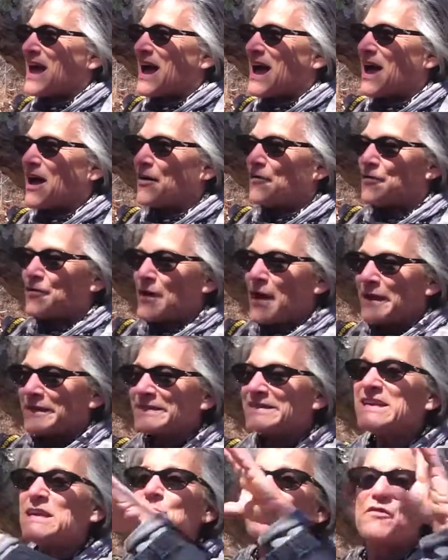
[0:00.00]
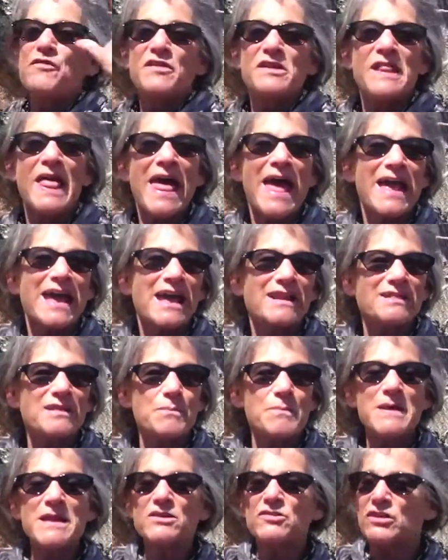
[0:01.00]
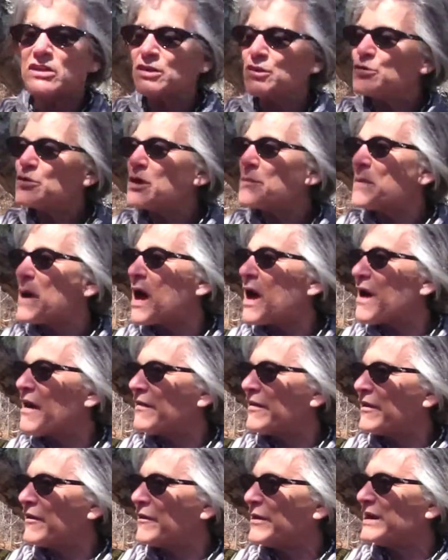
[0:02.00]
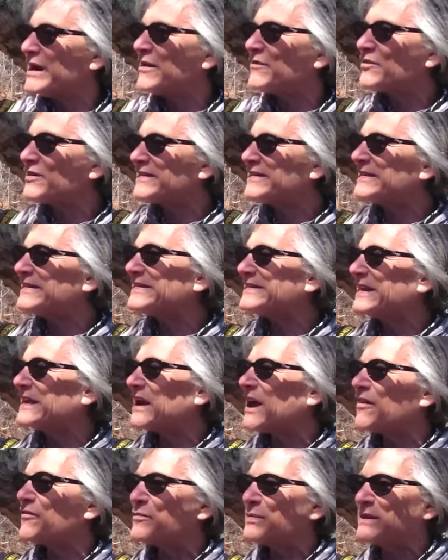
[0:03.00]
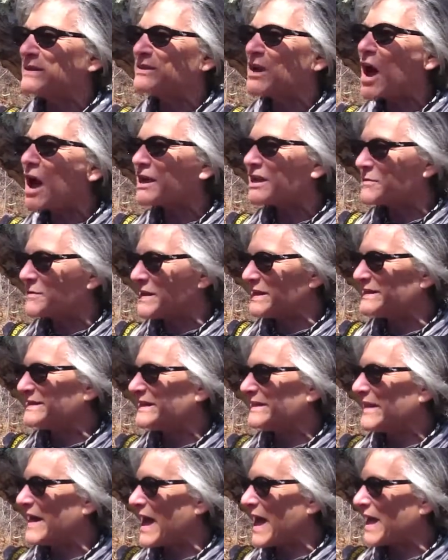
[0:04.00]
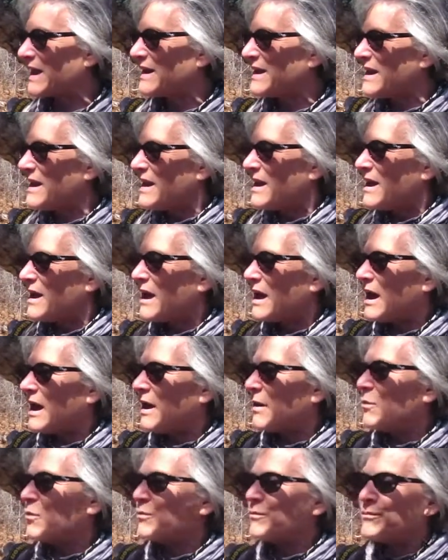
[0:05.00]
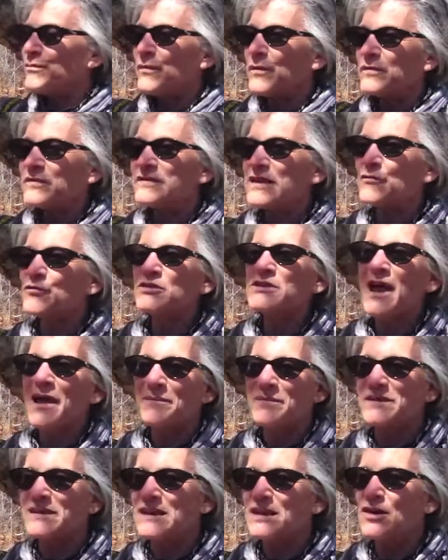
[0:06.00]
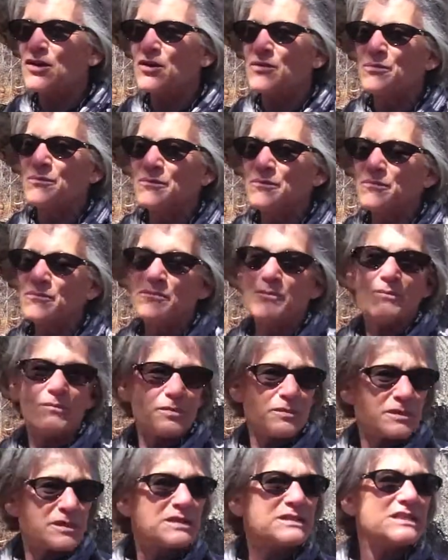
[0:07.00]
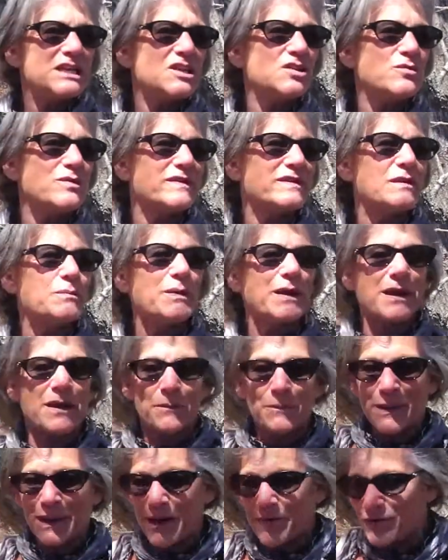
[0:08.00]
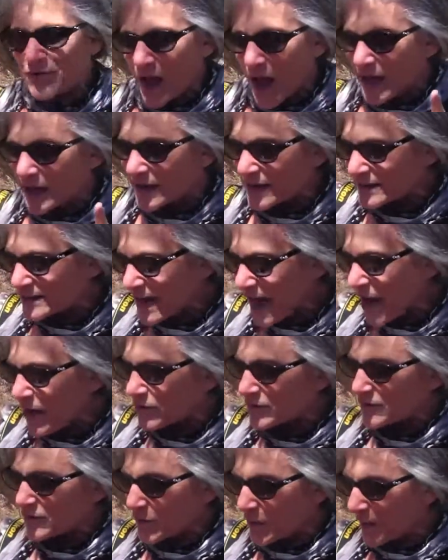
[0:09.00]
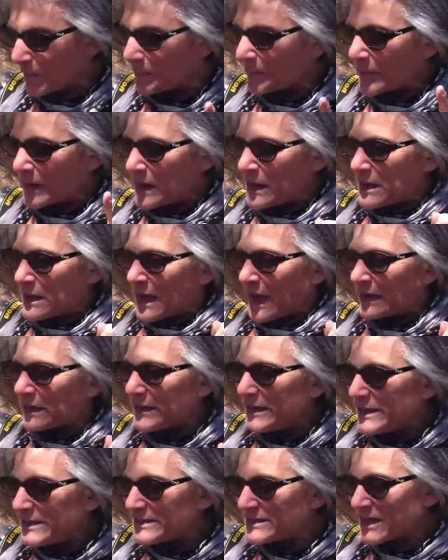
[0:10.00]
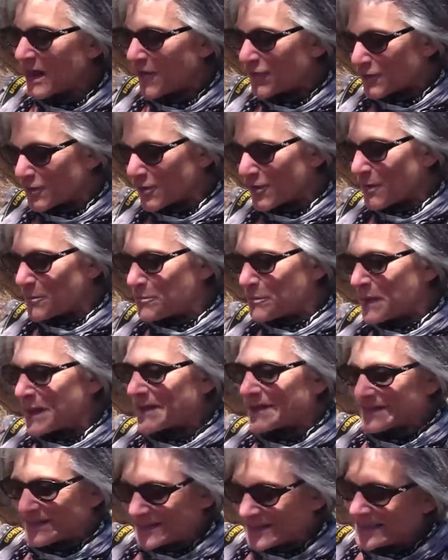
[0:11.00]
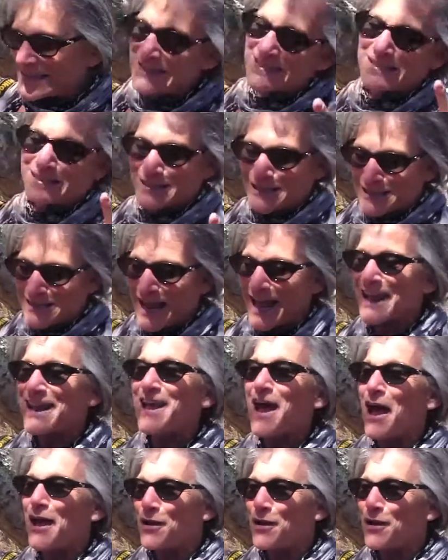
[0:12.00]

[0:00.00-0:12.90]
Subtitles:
a seam of clay at the beach at Newcomb Hollow, and ever since then I've been documenting that several times a year, continuously. But I've gotten it down so I'm at least after the biggest seasons, I